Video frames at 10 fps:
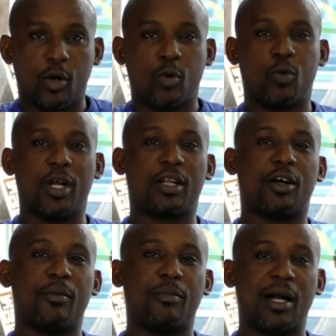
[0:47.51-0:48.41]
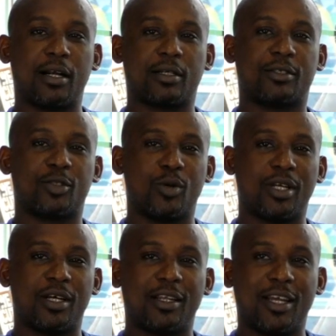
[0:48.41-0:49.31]
Welcome back to
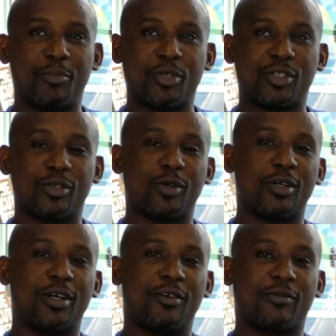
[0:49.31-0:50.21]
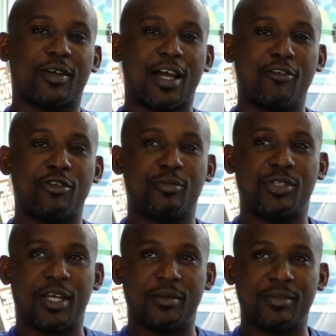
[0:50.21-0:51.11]
another episode of Carib
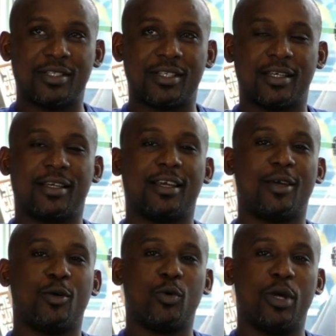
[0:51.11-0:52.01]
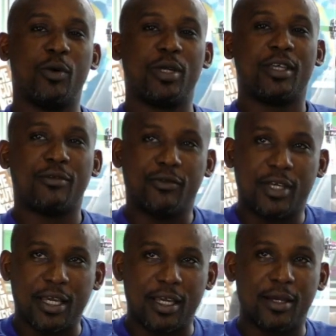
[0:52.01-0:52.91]
Gems, where we give
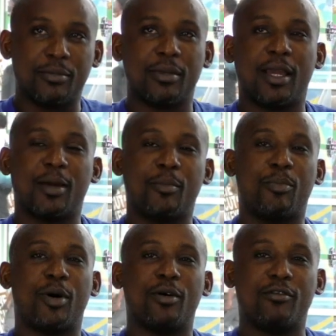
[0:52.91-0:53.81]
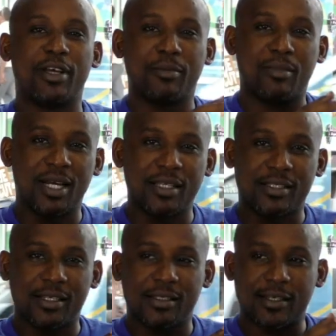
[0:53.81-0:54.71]
game, empowering
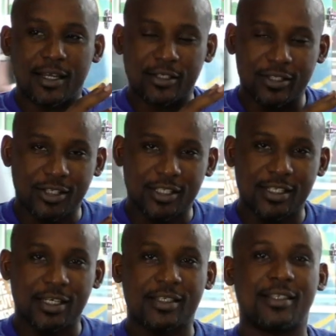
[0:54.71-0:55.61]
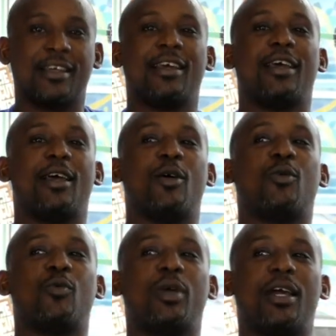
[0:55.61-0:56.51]
mindset and success.
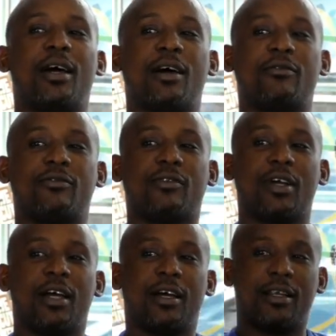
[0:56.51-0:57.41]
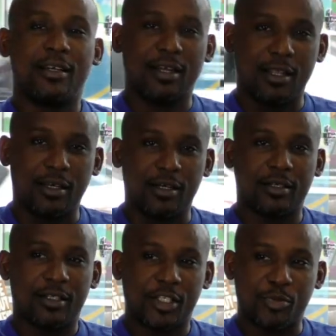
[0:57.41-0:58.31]
We have
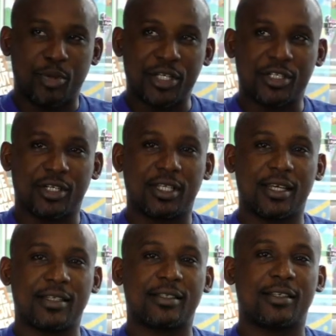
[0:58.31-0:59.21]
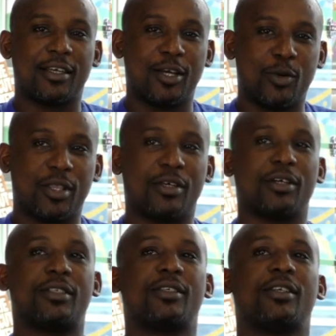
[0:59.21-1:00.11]
another special guest here with
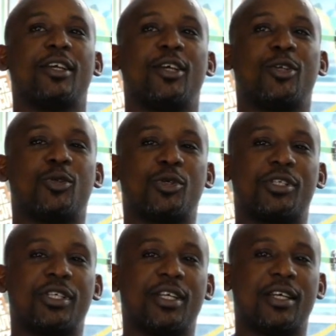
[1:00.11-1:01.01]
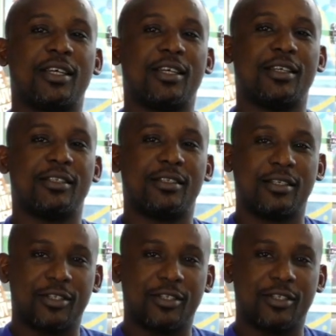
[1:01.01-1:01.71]
us to share his